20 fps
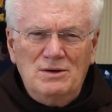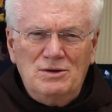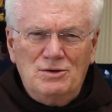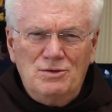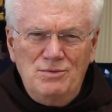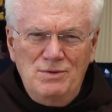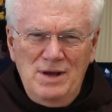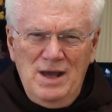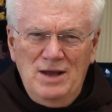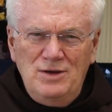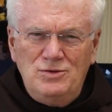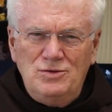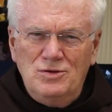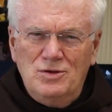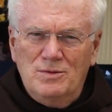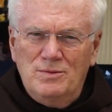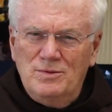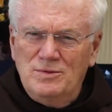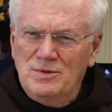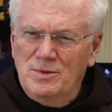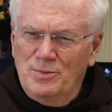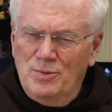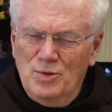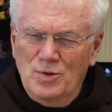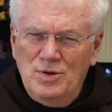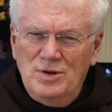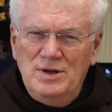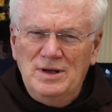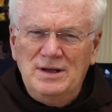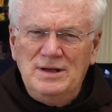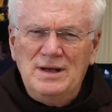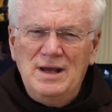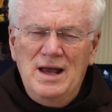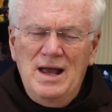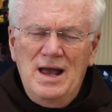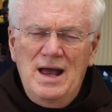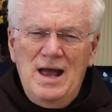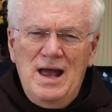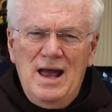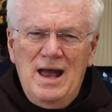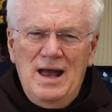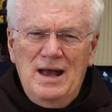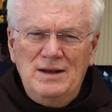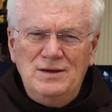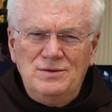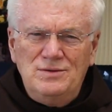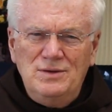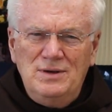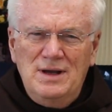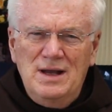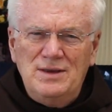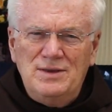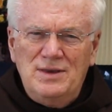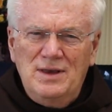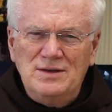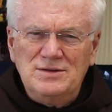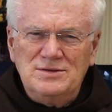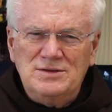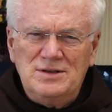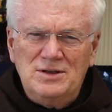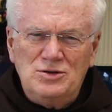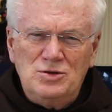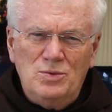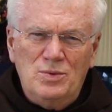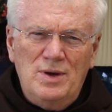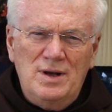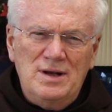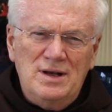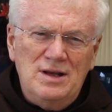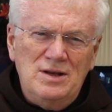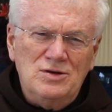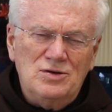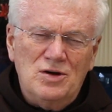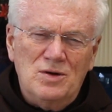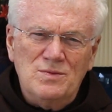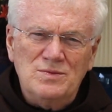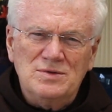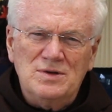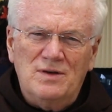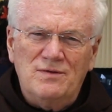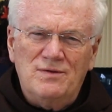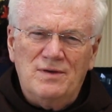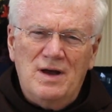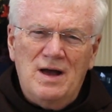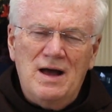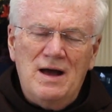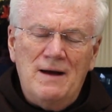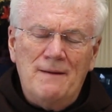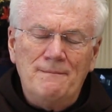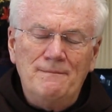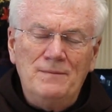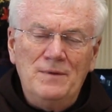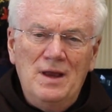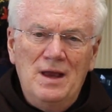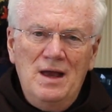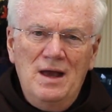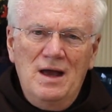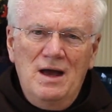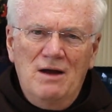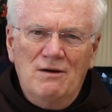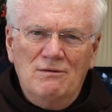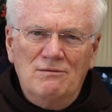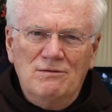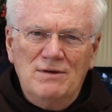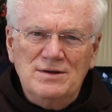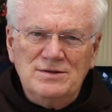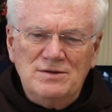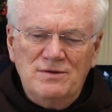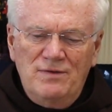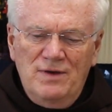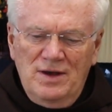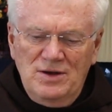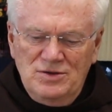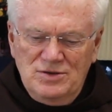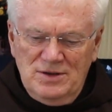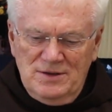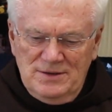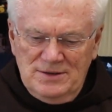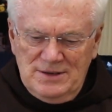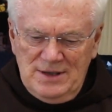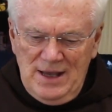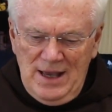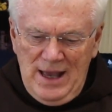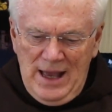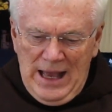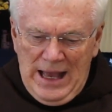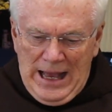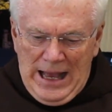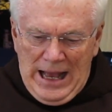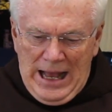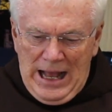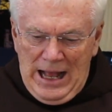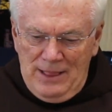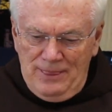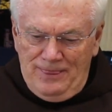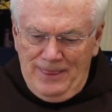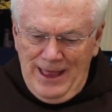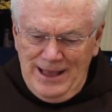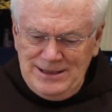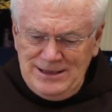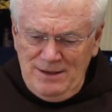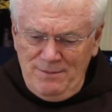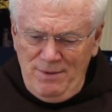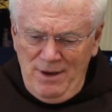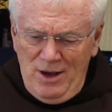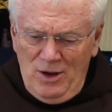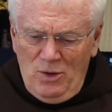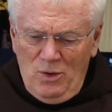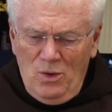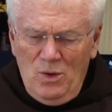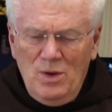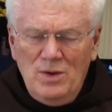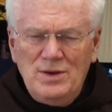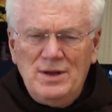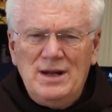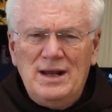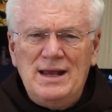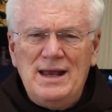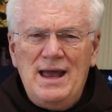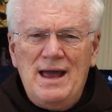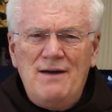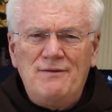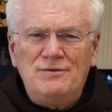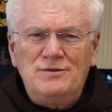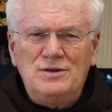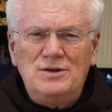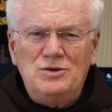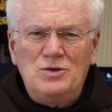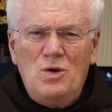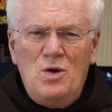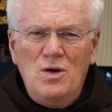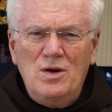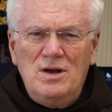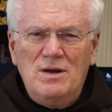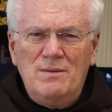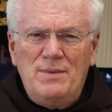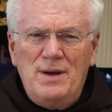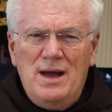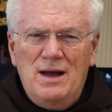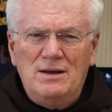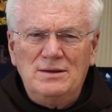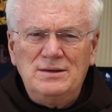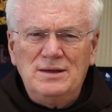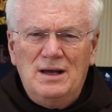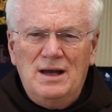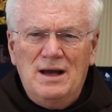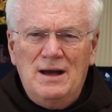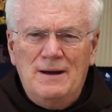create your booklet and to get things situated in terms of reservations. That's about all that I have to talk about.